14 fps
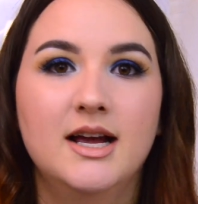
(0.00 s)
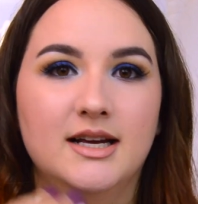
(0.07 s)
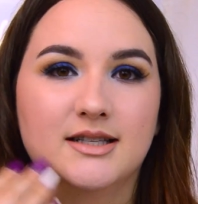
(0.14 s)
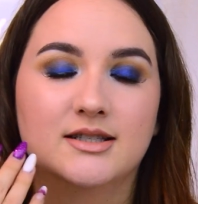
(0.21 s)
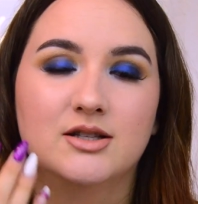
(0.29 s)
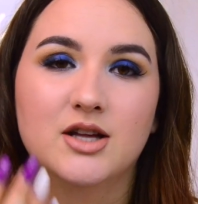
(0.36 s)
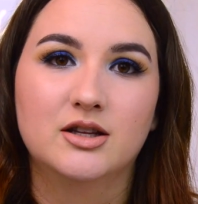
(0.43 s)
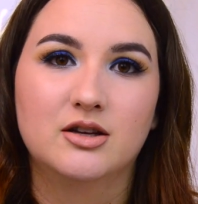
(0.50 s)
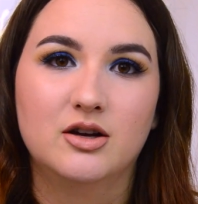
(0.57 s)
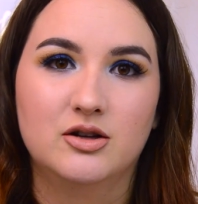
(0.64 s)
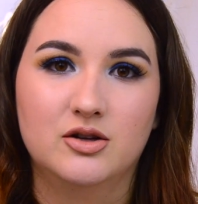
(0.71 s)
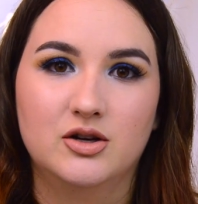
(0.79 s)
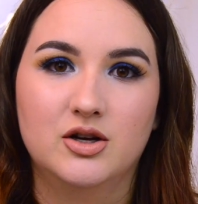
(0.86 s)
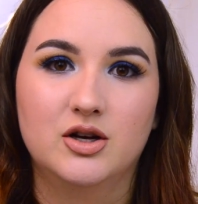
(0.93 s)
it's not
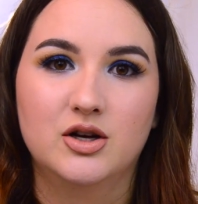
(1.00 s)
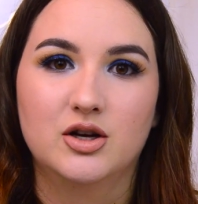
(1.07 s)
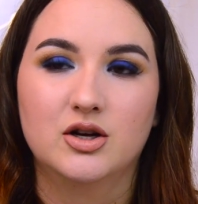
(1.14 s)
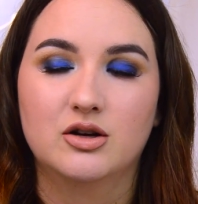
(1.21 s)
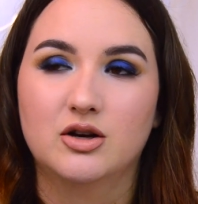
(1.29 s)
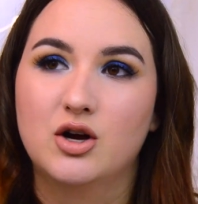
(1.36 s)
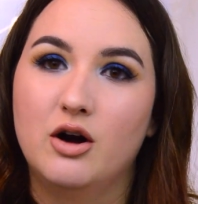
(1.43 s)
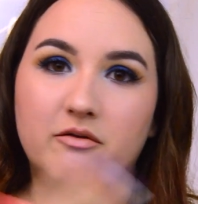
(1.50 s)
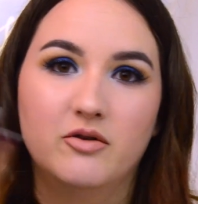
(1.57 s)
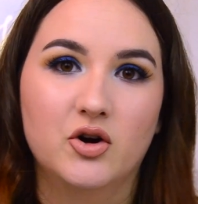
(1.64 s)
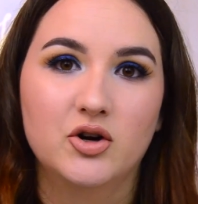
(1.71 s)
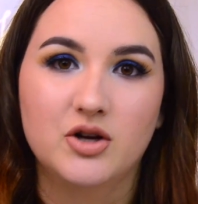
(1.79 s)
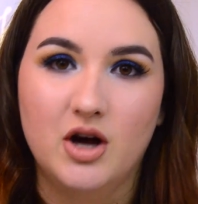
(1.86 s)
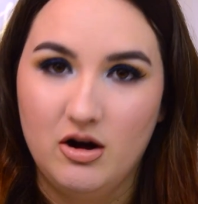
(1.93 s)
gonna
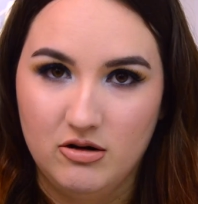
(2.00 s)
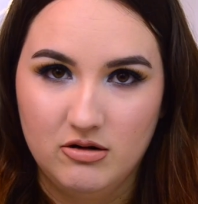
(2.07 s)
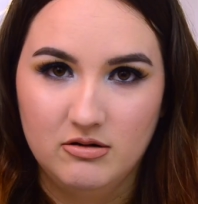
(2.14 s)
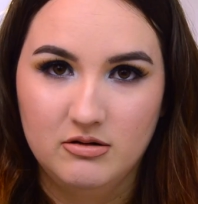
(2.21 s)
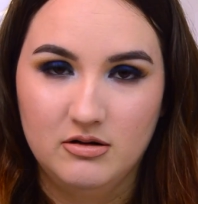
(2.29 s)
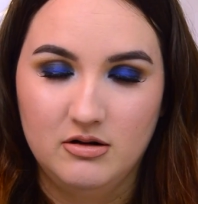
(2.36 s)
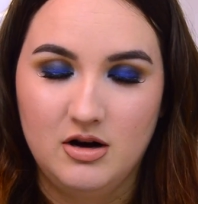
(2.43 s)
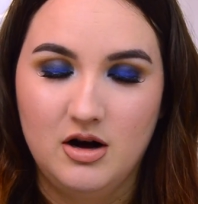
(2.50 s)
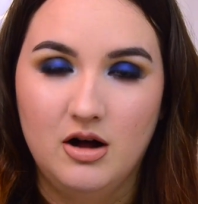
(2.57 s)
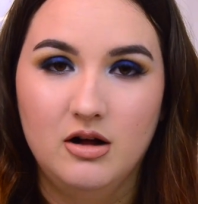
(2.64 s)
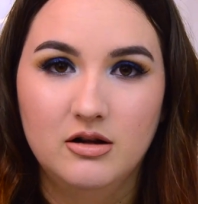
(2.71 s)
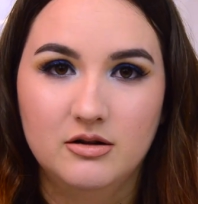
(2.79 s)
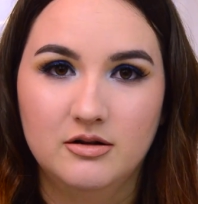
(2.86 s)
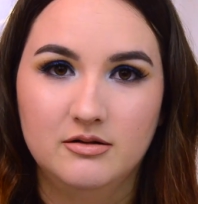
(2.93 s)
cover
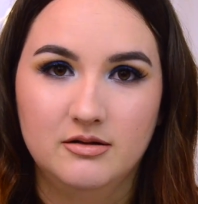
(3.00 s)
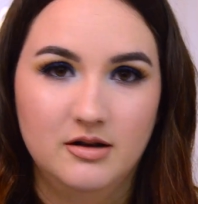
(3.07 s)
all